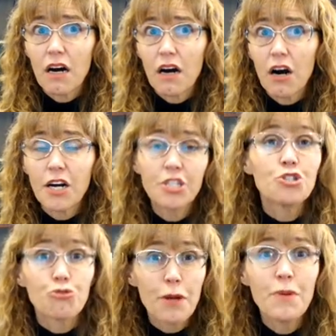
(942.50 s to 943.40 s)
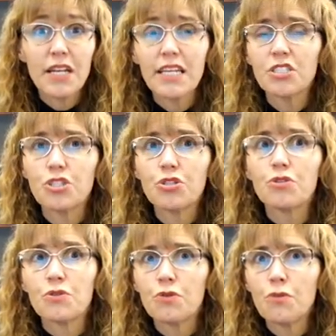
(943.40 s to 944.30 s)
are contributing
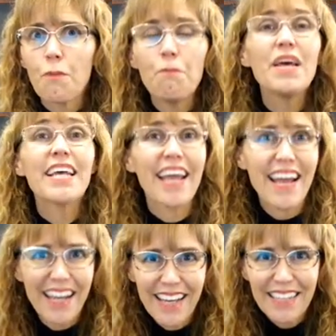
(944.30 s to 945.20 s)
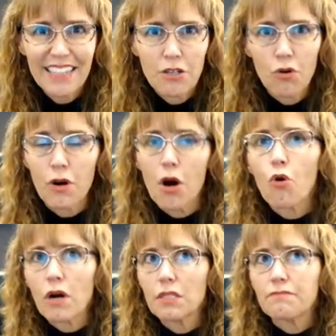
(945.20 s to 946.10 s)
to mitigating or,
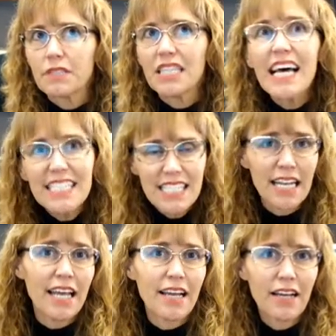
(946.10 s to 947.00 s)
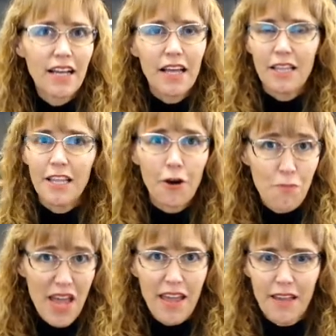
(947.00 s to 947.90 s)
or lessening their
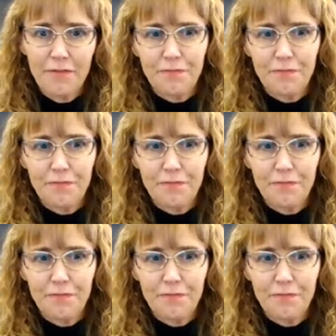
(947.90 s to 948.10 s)
pain.